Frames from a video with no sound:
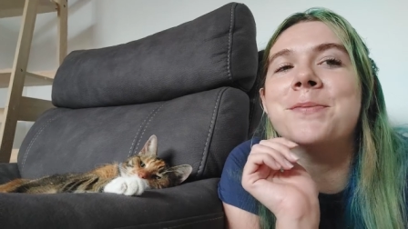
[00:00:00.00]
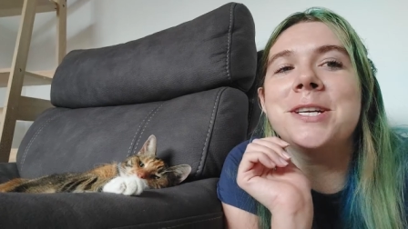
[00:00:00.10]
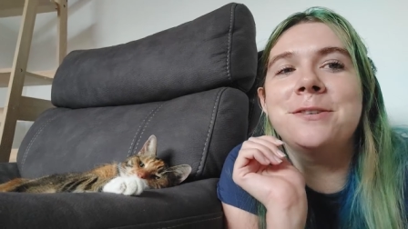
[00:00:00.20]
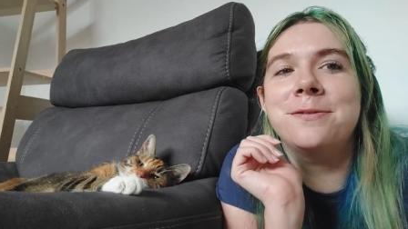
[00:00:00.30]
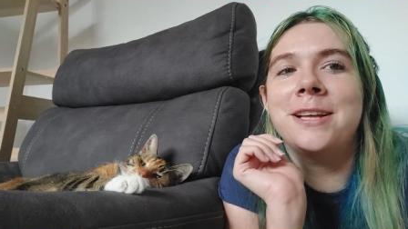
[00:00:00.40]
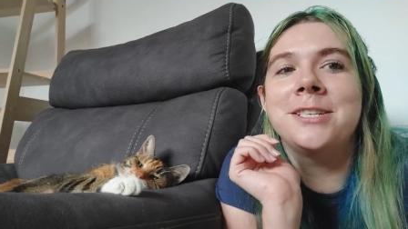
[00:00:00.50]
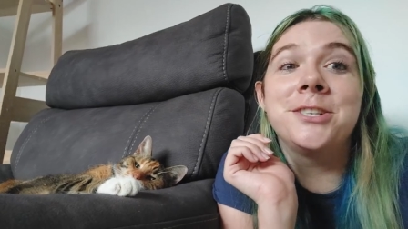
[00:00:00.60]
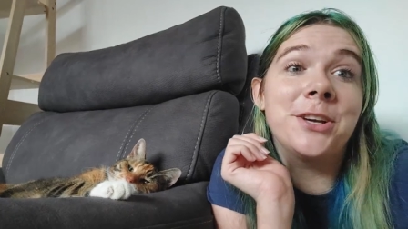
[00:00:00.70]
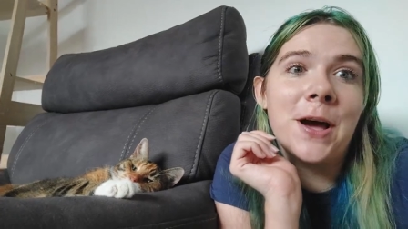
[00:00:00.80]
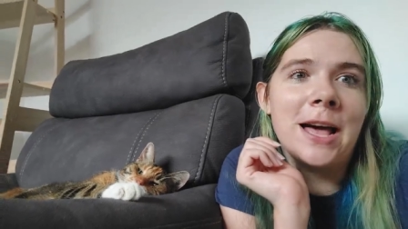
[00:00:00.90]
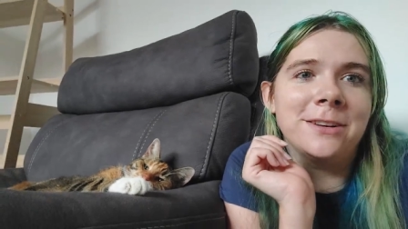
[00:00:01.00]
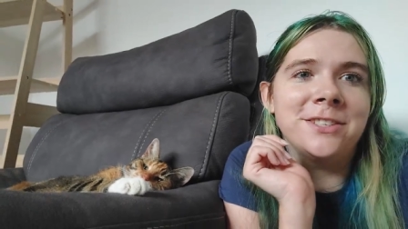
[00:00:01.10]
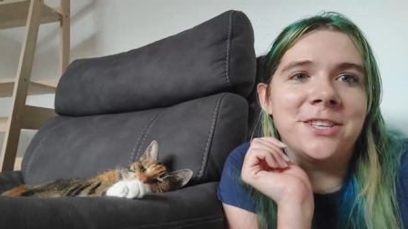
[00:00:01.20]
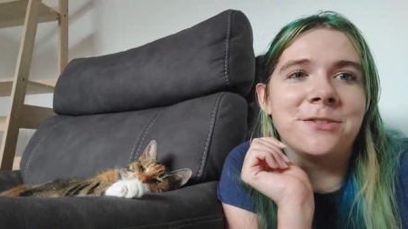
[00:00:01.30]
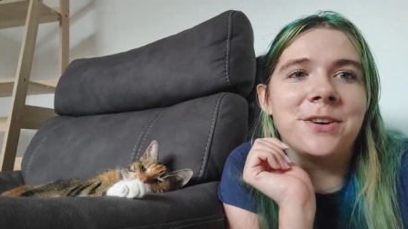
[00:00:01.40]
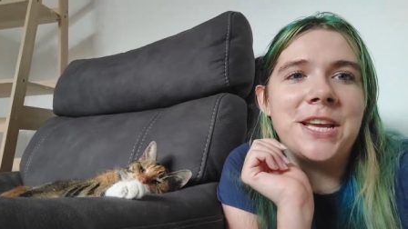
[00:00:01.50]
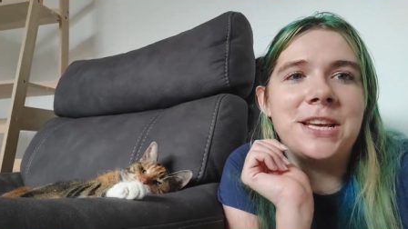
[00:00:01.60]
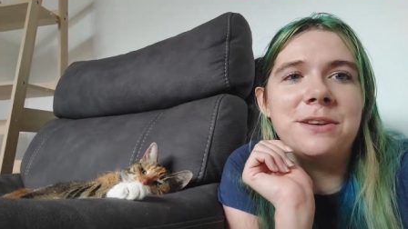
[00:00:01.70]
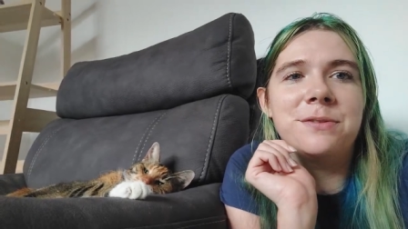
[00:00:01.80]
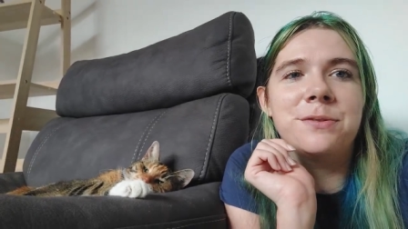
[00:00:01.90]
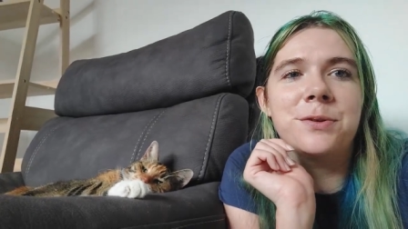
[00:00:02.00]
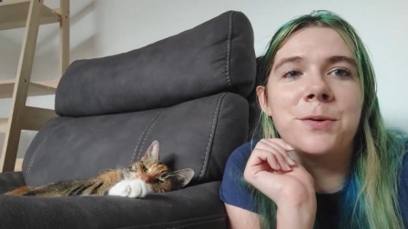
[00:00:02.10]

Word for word: much fun to go out into the reef